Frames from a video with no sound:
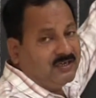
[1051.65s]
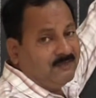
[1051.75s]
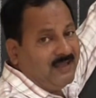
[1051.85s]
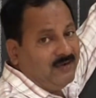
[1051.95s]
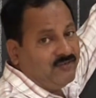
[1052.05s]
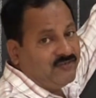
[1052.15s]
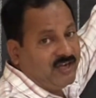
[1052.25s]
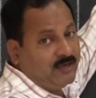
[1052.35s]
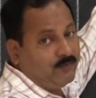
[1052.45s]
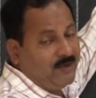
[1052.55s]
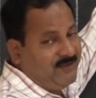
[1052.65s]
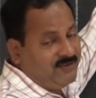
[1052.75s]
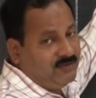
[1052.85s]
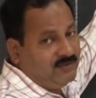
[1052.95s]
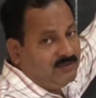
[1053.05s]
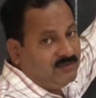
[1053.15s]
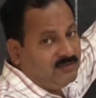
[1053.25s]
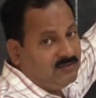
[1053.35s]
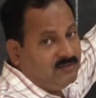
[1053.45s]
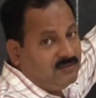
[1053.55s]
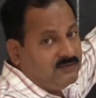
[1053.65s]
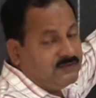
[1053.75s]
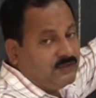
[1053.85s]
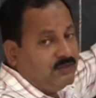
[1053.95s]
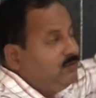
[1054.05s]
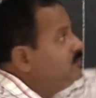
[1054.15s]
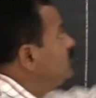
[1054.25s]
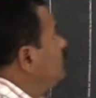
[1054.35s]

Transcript: revaluation account, right? So